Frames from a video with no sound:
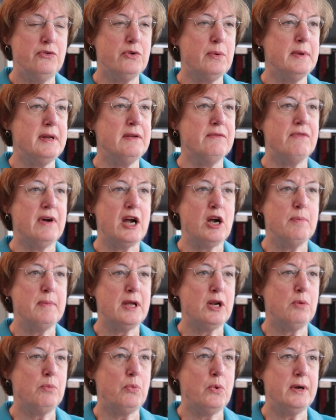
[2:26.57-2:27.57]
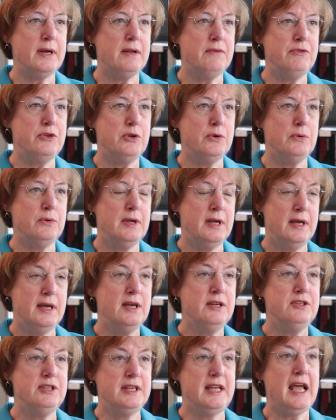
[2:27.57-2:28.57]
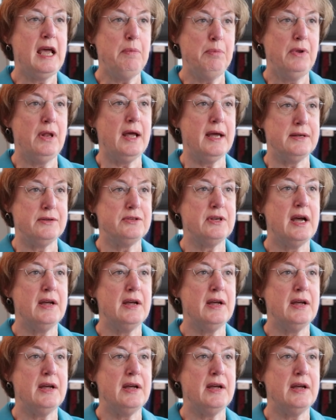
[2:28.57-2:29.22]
from an environmental point of view, to capitalize